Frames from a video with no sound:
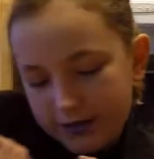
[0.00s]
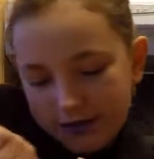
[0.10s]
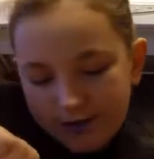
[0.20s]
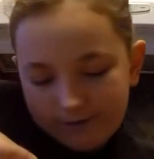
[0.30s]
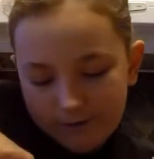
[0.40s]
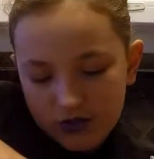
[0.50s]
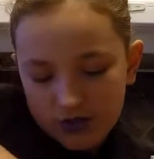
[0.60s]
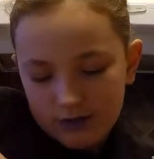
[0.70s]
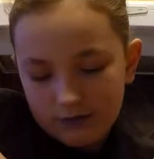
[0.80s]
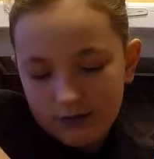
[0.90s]
It's
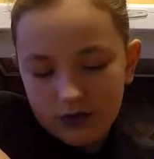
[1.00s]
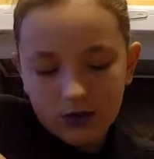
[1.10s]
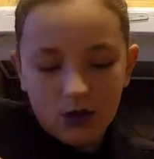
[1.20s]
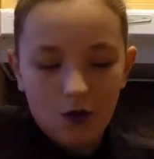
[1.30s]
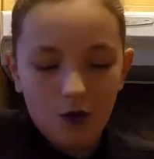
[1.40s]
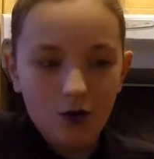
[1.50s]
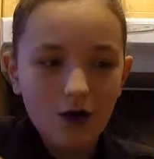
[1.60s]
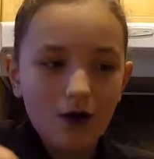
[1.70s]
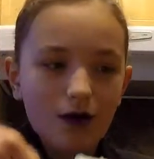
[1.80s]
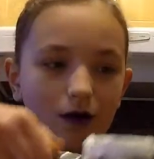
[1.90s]
just
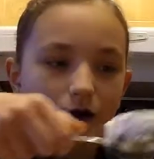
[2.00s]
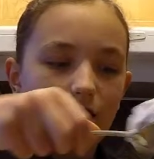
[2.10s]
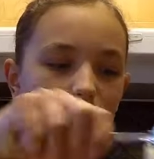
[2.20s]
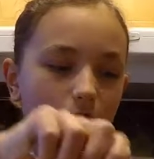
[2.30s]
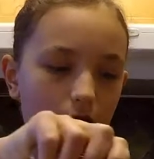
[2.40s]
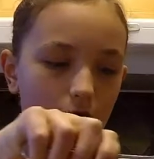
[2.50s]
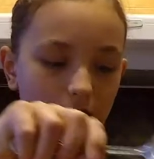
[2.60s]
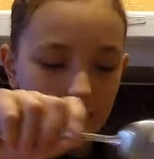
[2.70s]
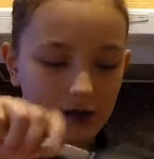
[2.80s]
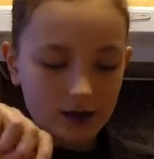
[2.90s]
so
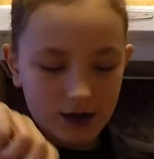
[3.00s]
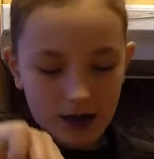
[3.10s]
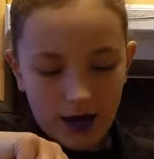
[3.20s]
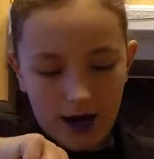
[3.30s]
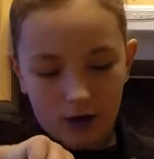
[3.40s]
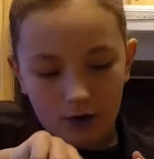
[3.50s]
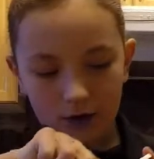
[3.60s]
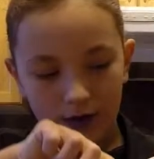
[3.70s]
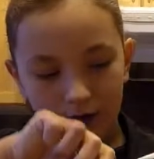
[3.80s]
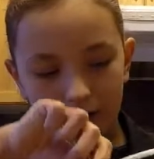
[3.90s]
annoying to get
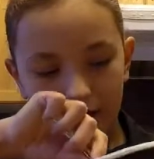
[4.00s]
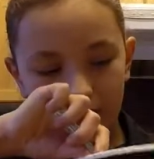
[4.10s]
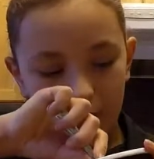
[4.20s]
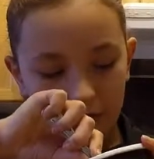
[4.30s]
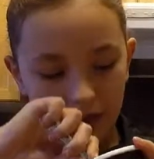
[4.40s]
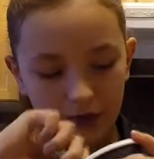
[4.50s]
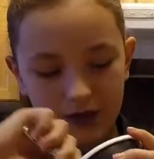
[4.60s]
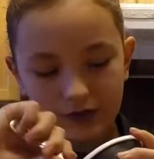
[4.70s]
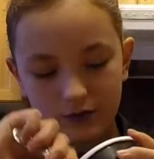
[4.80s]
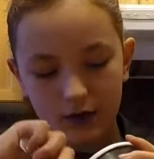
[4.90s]
out. Luckily, both of
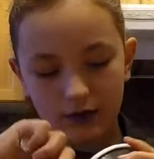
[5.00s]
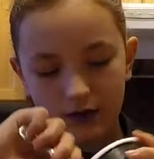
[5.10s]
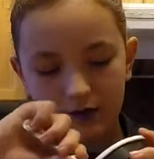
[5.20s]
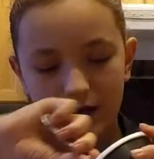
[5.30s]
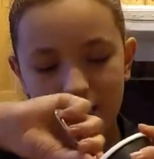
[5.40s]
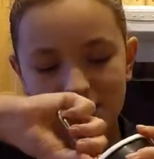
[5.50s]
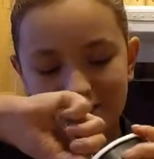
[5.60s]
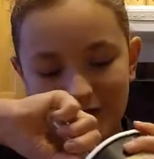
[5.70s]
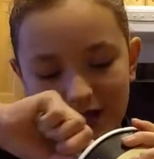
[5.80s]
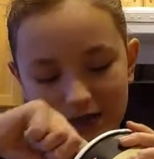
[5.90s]
these were on their
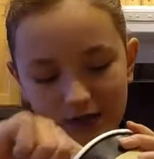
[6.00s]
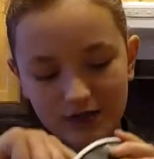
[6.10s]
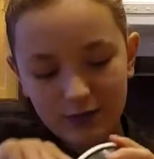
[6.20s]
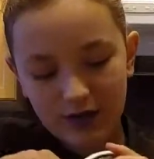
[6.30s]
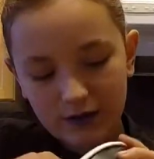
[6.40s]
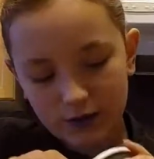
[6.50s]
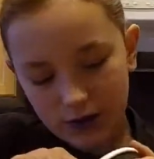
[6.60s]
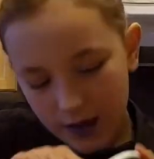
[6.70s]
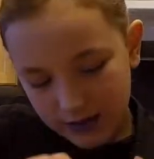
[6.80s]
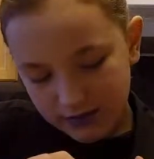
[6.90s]
last bits, but
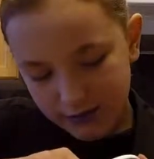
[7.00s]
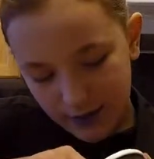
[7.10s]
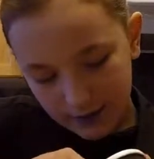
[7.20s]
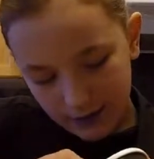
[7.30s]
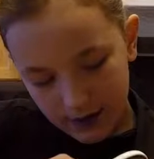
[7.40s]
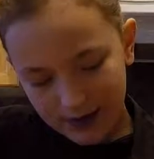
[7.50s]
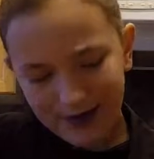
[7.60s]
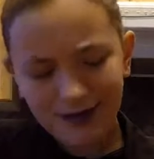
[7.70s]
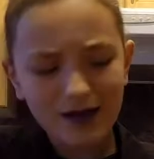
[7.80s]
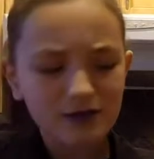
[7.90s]
usually I'd spend
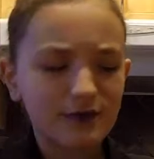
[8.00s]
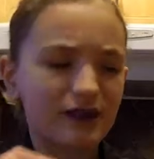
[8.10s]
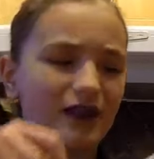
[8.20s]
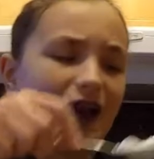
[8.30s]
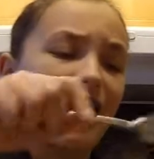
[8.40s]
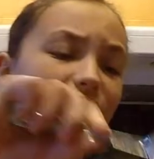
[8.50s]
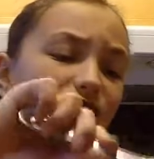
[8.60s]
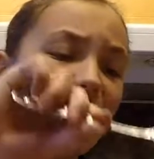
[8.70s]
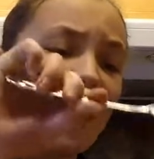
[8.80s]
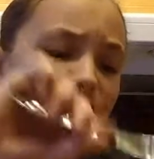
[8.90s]
like
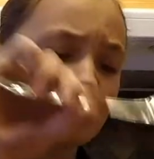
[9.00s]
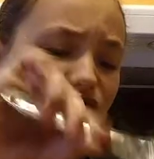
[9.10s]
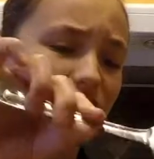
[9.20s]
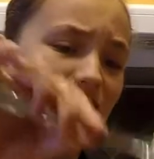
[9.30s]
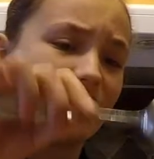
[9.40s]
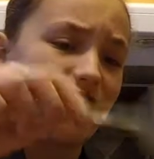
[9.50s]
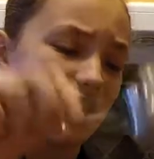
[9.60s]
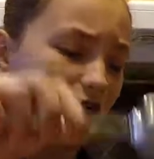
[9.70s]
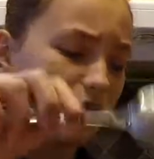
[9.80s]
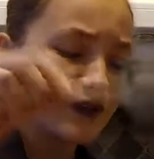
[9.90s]
half an hour trying to
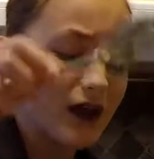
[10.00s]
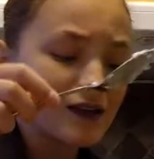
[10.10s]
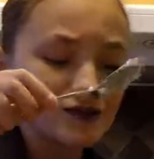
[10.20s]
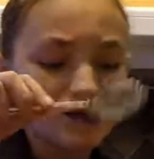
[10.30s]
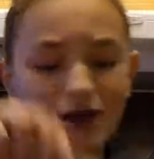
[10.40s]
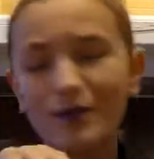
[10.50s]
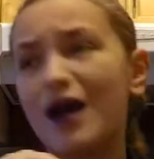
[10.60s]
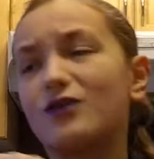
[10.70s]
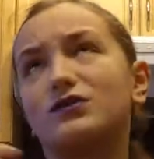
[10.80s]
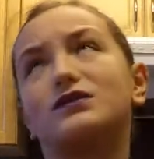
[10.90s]
get all the ice cream
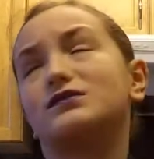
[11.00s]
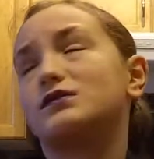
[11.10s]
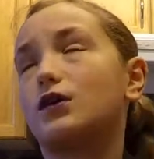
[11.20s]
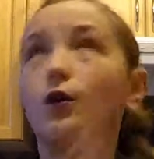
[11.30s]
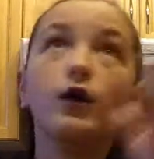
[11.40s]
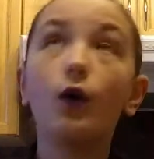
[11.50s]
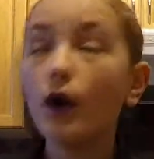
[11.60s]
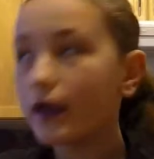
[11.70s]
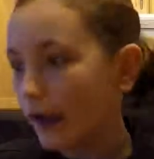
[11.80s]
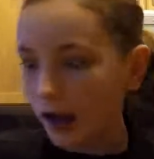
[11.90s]
out, and it's so
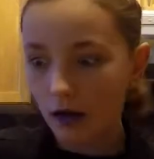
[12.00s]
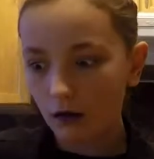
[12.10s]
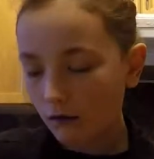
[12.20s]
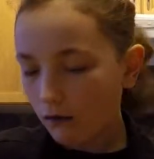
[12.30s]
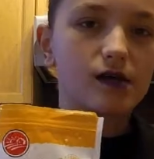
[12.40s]
annoying.